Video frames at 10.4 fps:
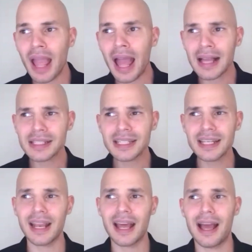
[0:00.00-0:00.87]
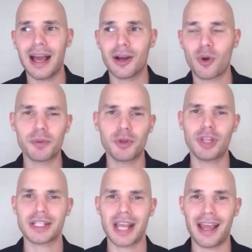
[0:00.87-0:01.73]
as in
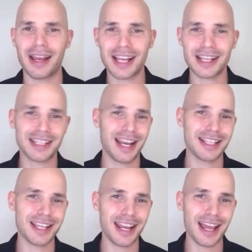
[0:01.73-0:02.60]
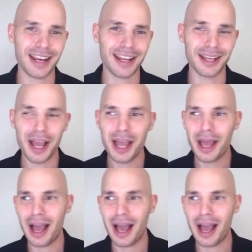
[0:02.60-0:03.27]
computer science, as in engineering,